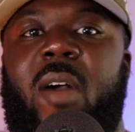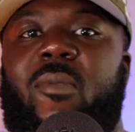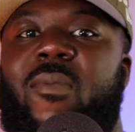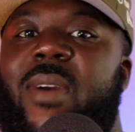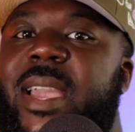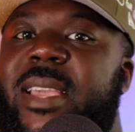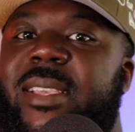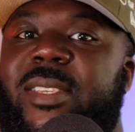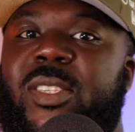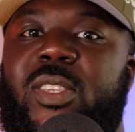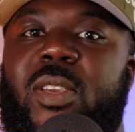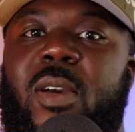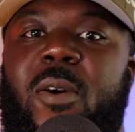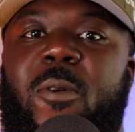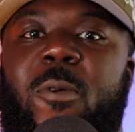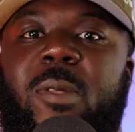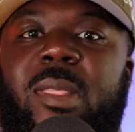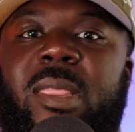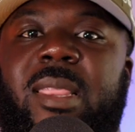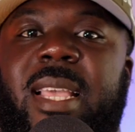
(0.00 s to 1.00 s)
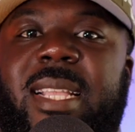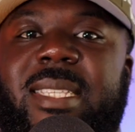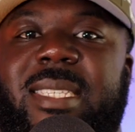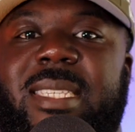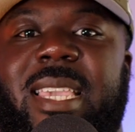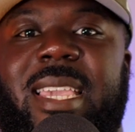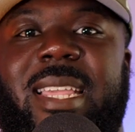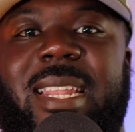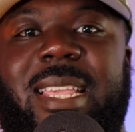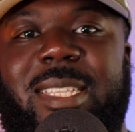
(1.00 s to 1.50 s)
All right, so let's
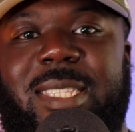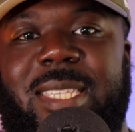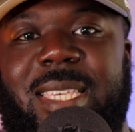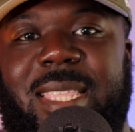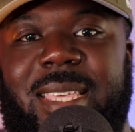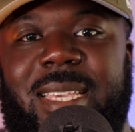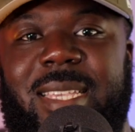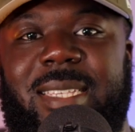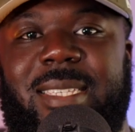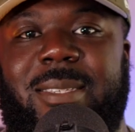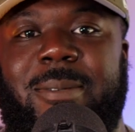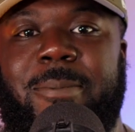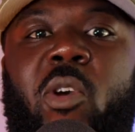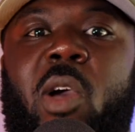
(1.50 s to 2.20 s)
get into this.